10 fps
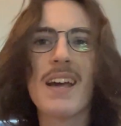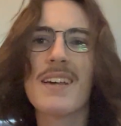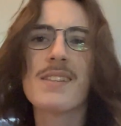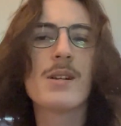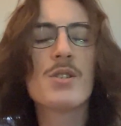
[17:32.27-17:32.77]

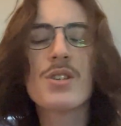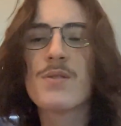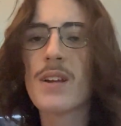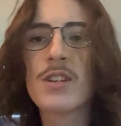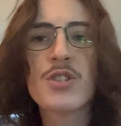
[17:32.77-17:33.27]
They're
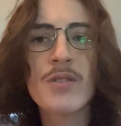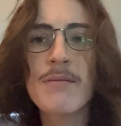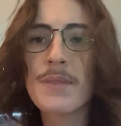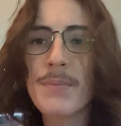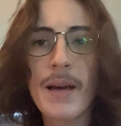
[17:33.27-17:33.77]
just
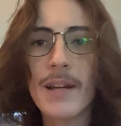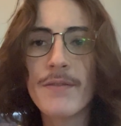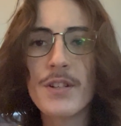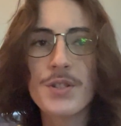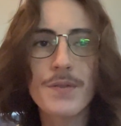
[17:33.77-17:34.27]
extremely
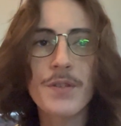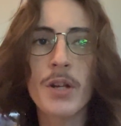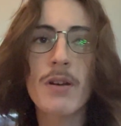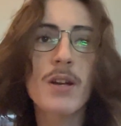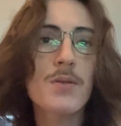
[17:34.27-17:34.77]
beneficial for
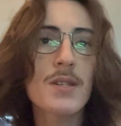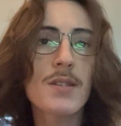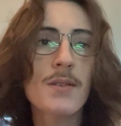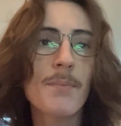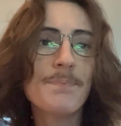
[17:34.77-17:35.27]
your
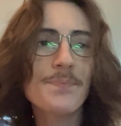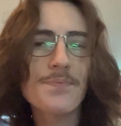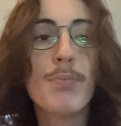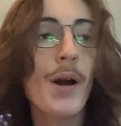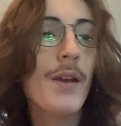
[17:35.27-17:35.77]
ecosystem,
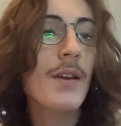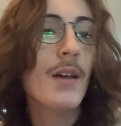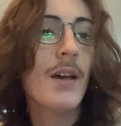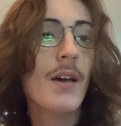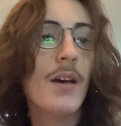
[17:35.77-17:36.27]
but
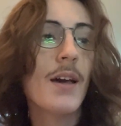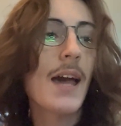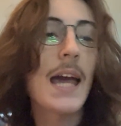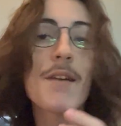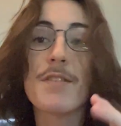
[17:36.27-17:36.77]

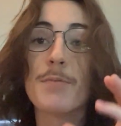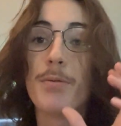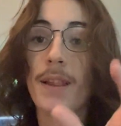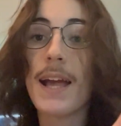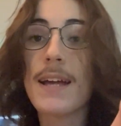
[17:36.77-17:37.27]
having
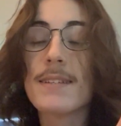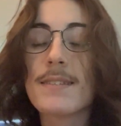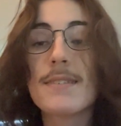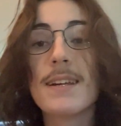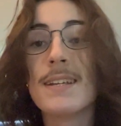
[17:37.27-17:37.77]

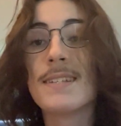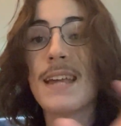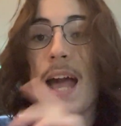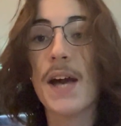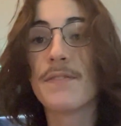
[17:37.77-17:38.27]
plants is
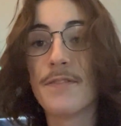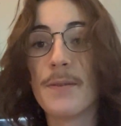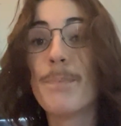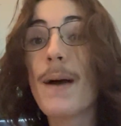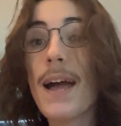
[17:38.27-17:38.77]
half of
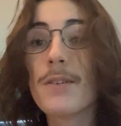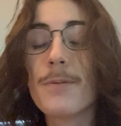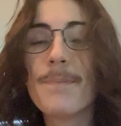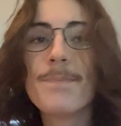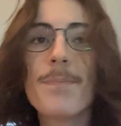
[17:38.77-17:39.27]
the
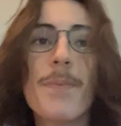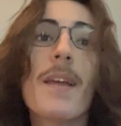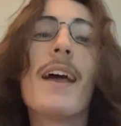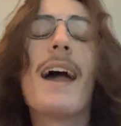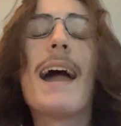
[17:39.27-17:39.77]
battle.
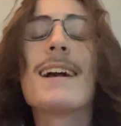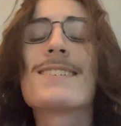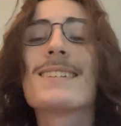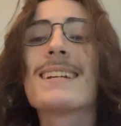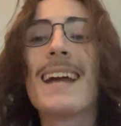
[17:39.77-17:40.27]

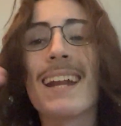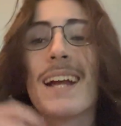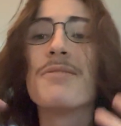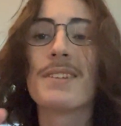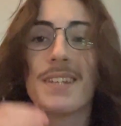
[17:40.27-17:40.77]
Actually
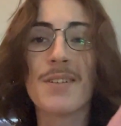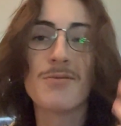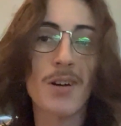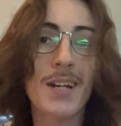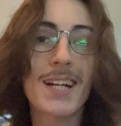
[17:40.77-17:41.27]
getting everything
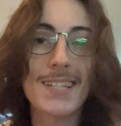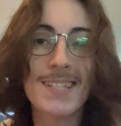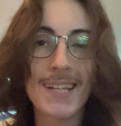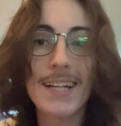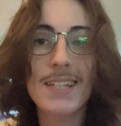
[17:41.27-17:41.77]
running and
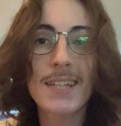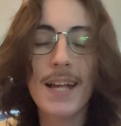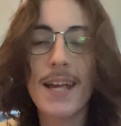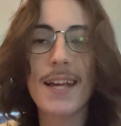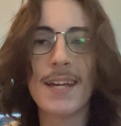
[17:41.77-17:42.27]

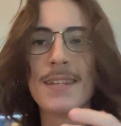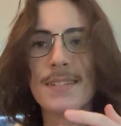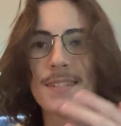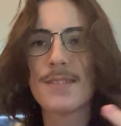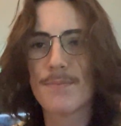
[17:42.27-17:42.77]
cycling
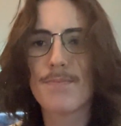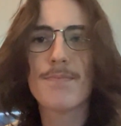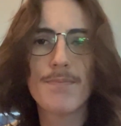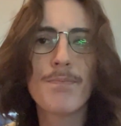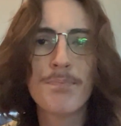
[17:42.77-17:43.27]
is
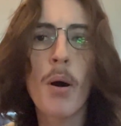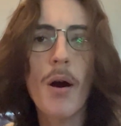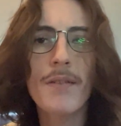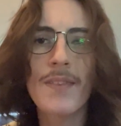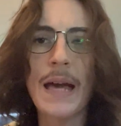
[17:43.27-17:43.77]

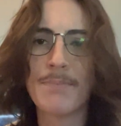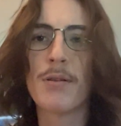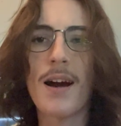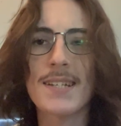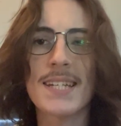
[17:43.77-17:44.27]
part of that
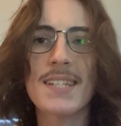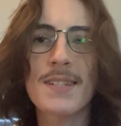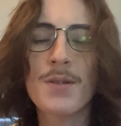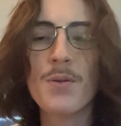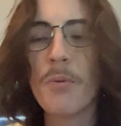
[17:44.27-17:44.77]
process
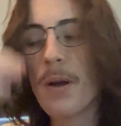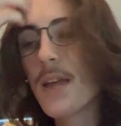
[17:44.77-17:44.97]
too.